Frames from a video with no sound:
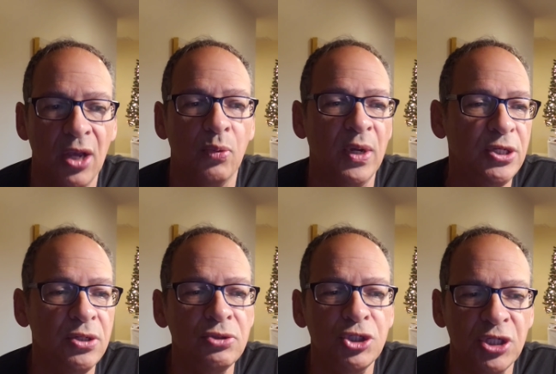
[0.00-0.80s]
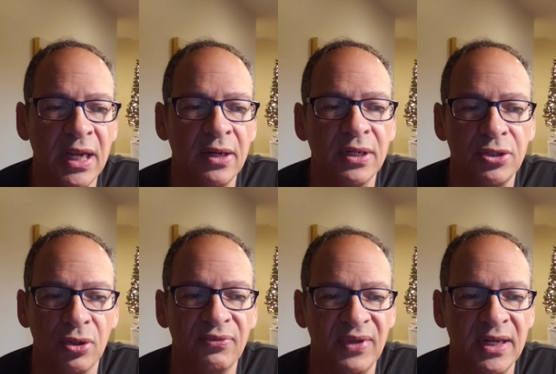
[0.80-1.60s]
When you shared in
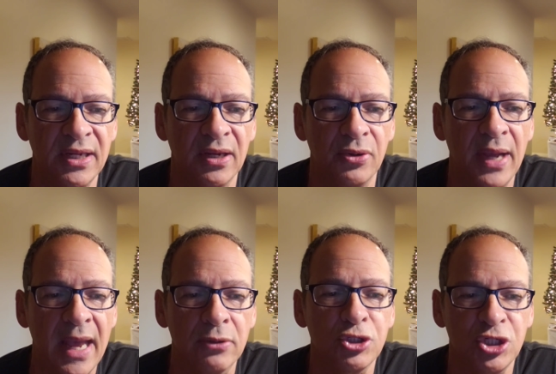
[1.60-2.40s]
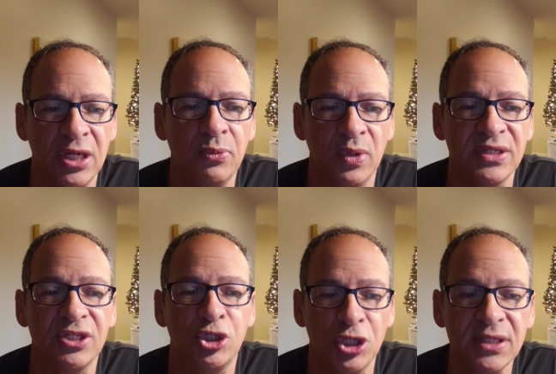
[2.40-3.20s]
your video how she
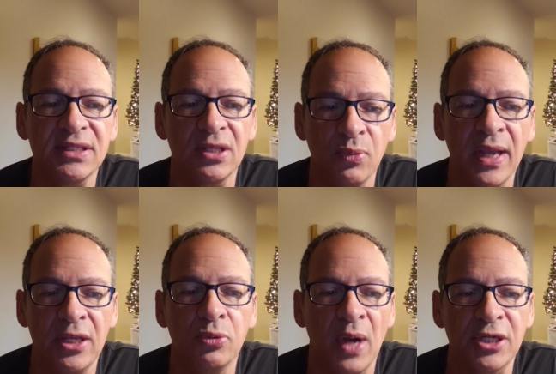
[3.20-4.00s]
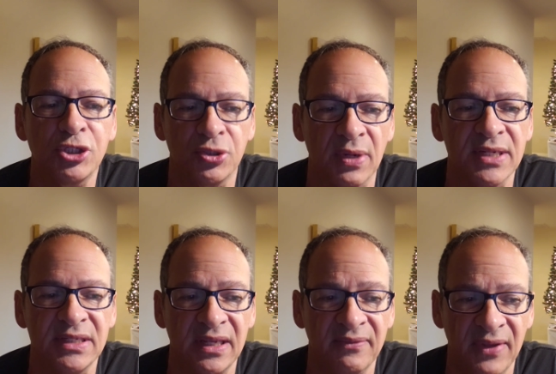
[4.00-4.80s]
was just the way you watched her on
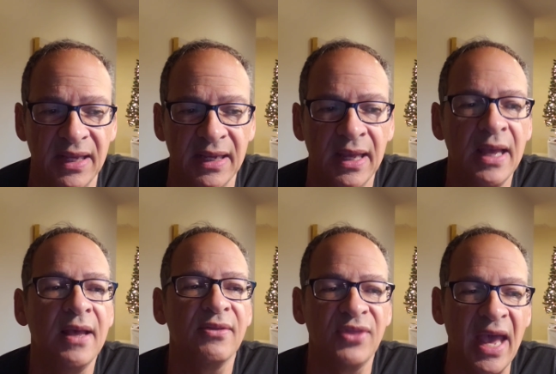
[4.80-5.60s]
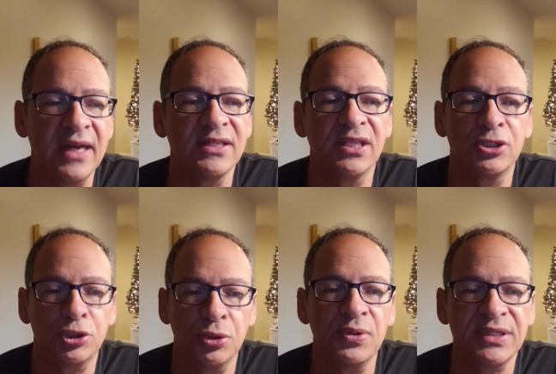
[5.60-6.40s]
TV, that is the
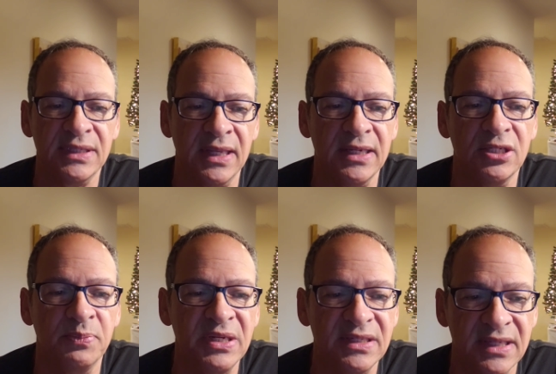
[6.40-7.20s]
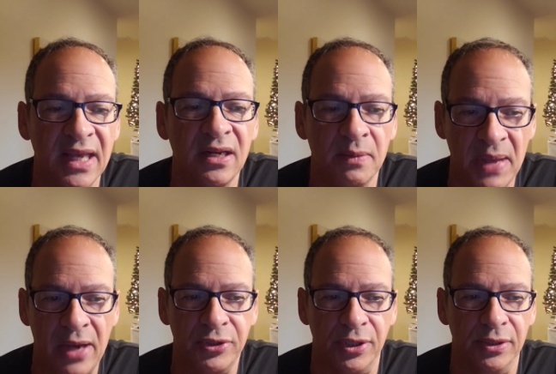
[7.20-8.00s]
truest thing to be said
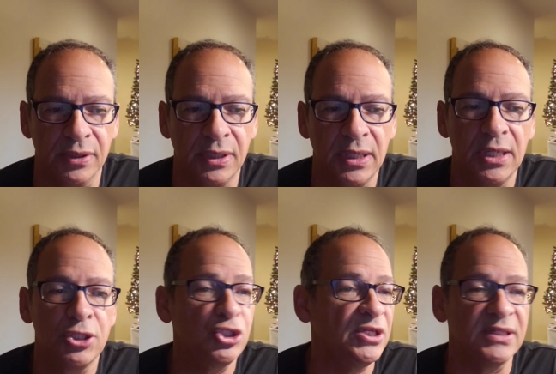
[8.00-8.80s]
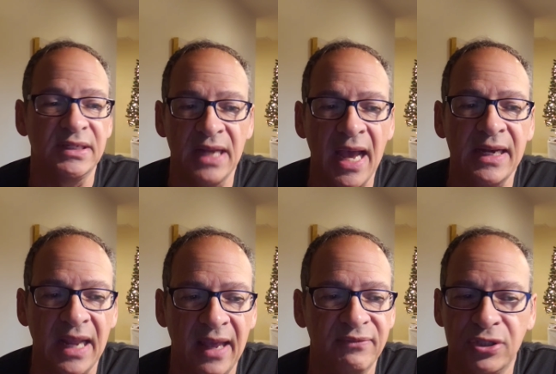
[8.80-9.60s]
about her. She did not
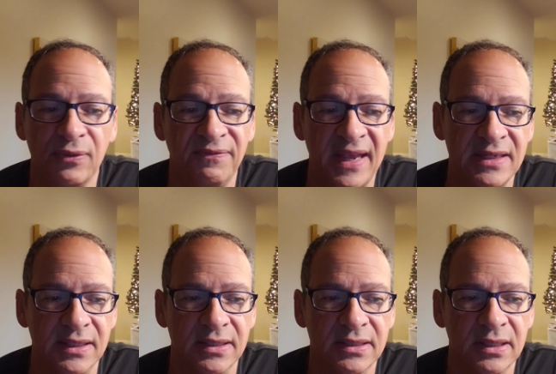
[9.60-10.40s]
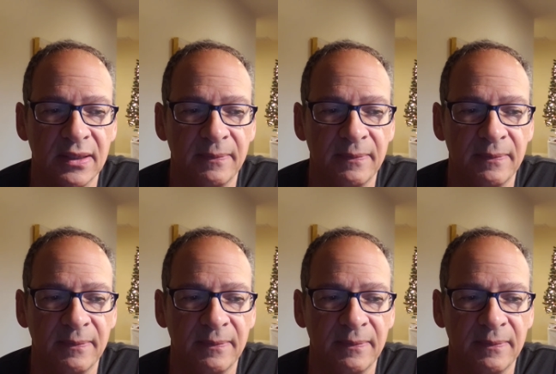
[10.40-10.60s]
have two faces.